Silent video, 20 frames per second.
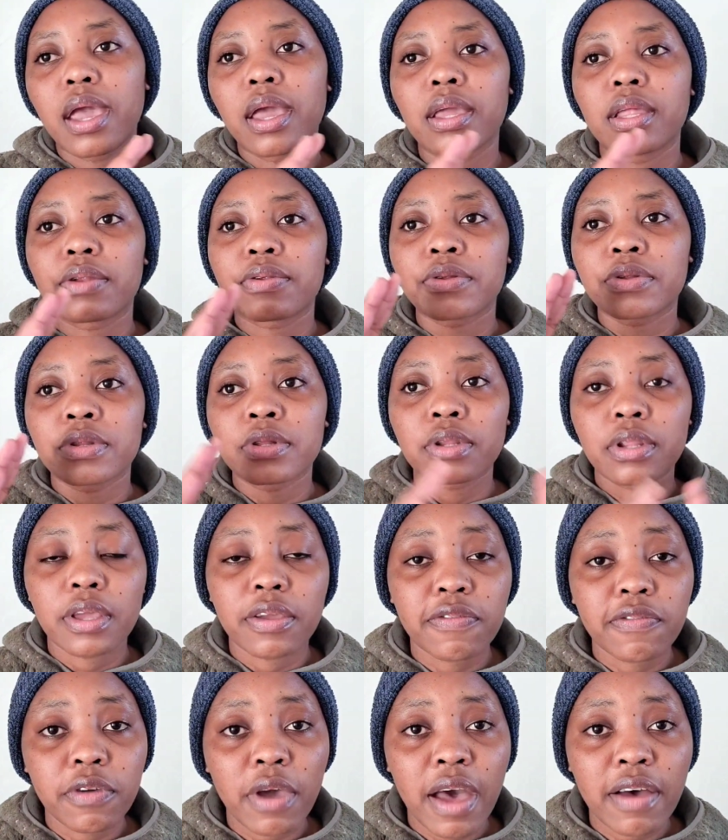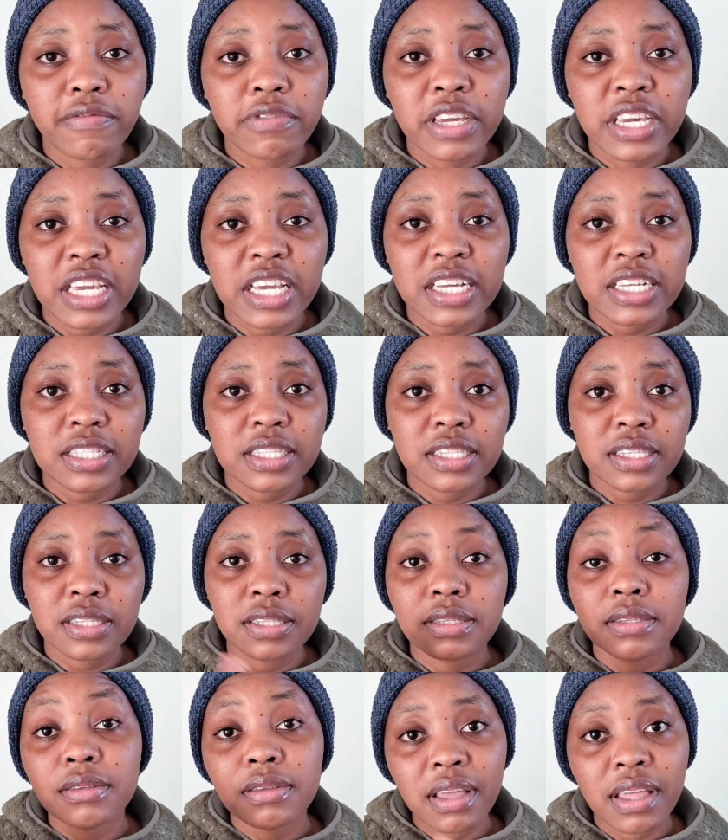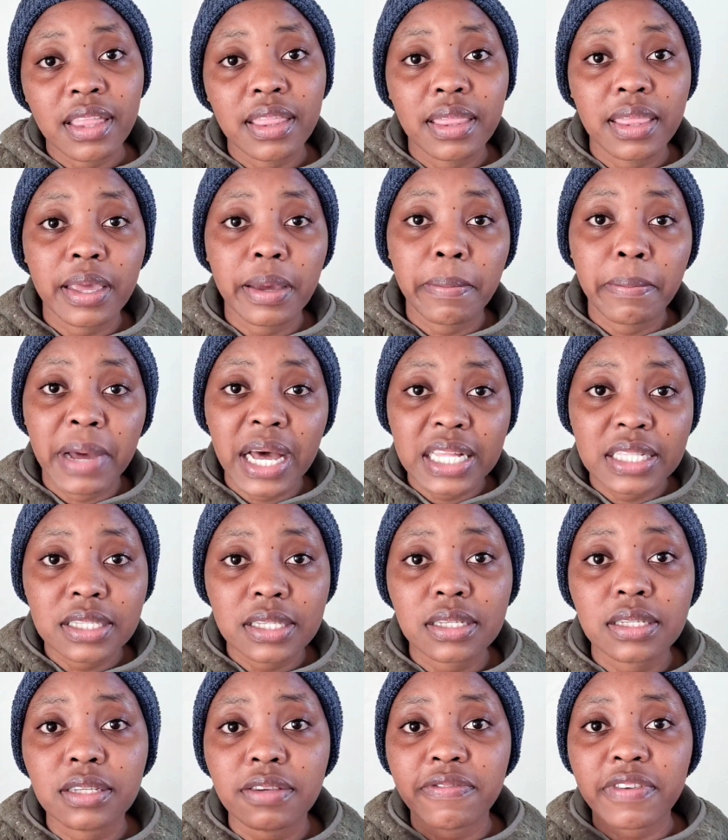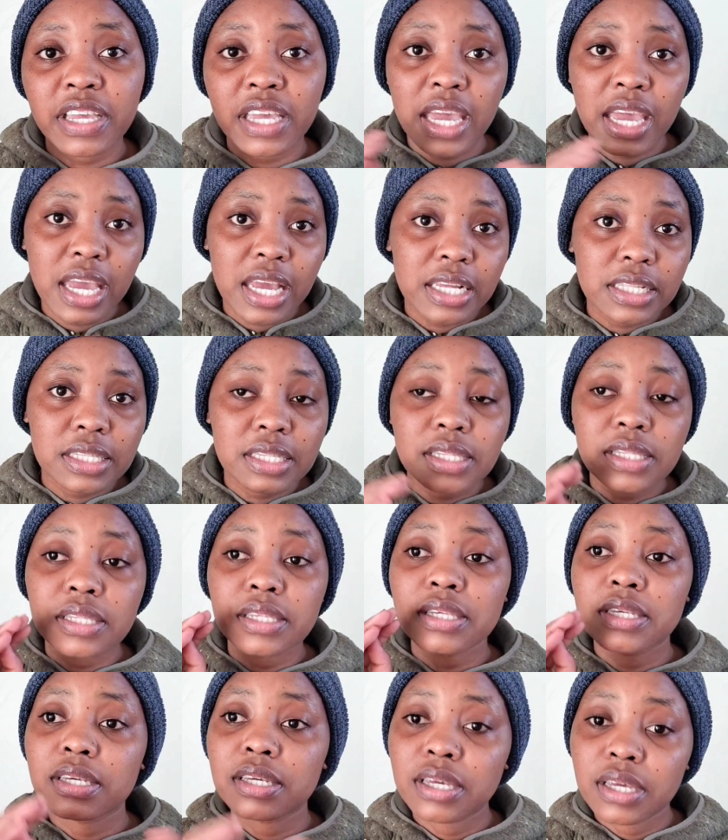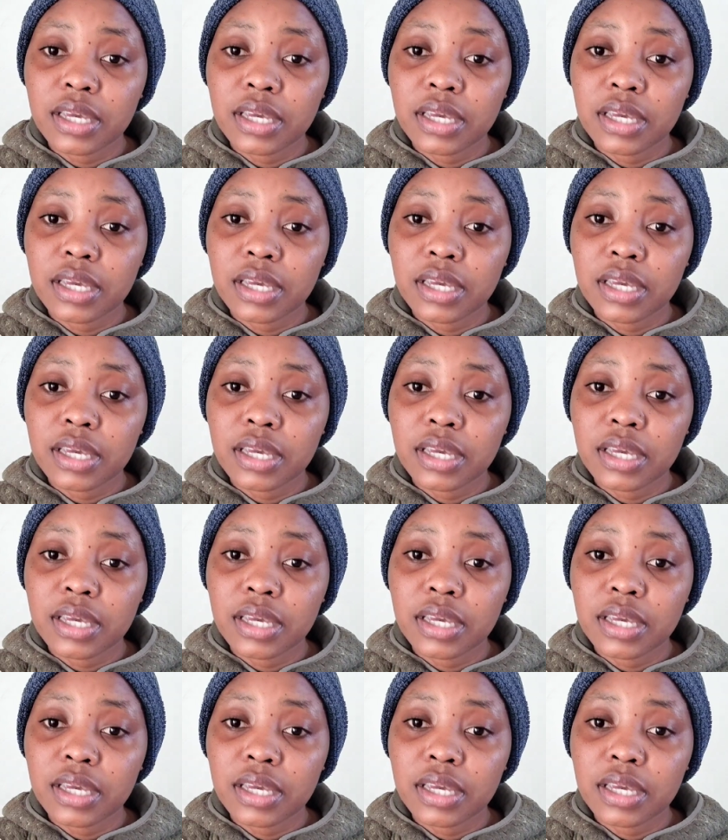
And if you have kids, their birth certificates,